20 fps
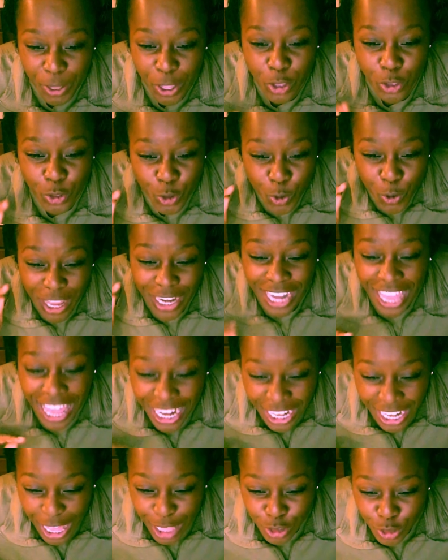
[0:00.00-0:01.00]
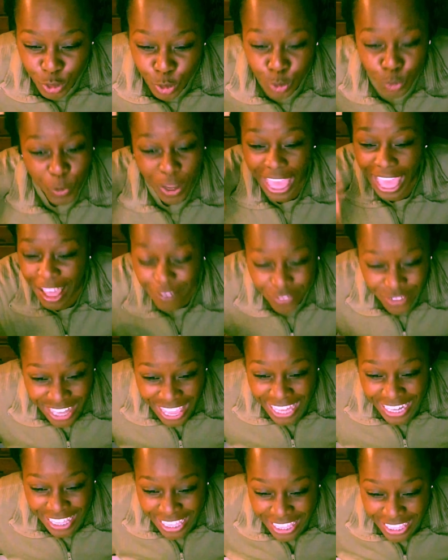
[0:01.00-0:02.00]
You are not allowed to use whatever
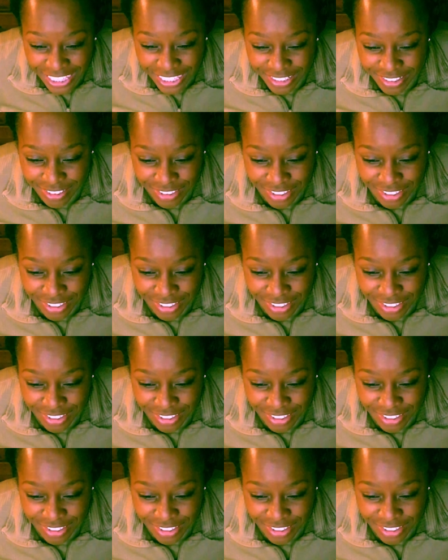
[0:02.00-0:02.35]
that is.